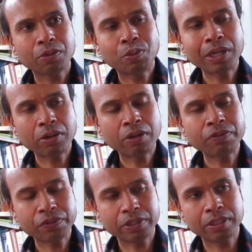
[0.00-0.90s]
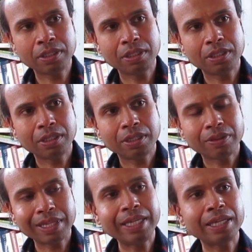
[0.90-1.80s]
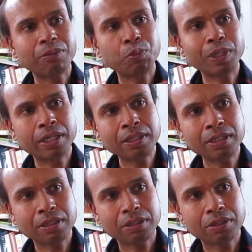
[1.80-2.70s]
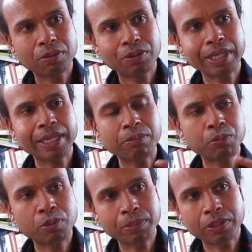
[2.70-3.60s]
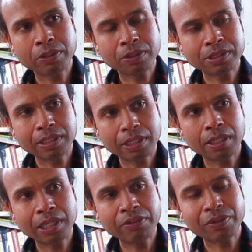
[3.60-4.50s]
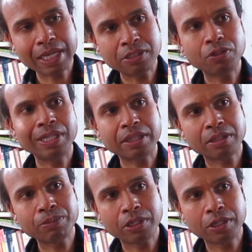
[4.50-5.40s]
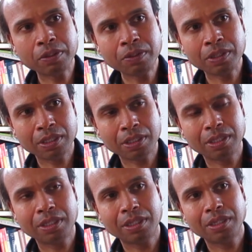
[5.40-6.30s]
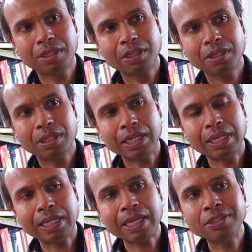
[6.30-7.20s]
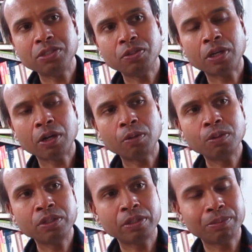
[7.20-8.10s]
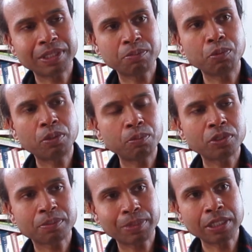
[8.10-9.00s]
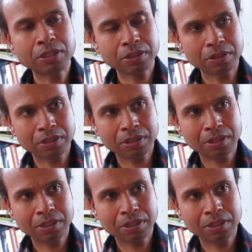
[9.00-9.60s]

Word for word: quite often they get well or they get more miracles in their life as you let them go. And as you hold them as more and more special,